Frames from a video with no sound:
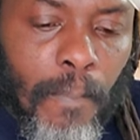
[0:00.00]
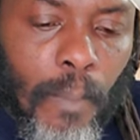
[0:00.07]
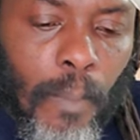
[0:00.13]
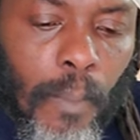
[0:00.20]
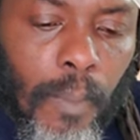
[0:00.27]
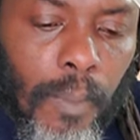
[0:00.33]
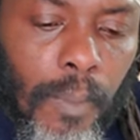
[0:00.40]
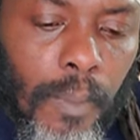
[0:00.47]

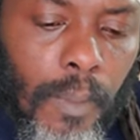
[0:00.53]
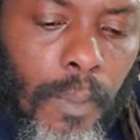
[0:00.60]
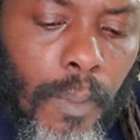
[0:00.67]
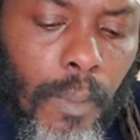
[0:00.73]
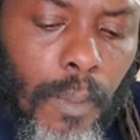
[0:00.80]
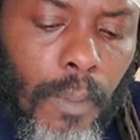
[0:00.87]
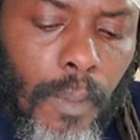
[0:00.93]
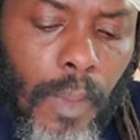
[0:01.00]

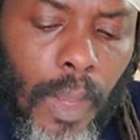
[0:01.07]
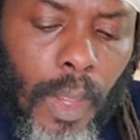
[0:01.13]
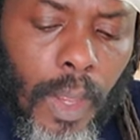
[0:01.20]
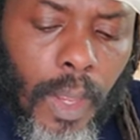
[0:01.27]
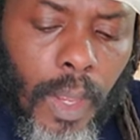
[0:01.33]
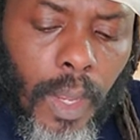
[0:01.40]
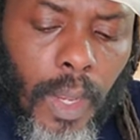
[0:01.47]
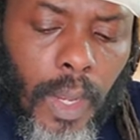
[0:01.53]

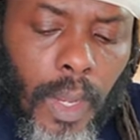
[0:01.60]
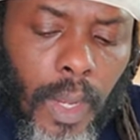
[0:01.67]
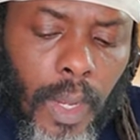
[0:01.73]
Nobody speaks.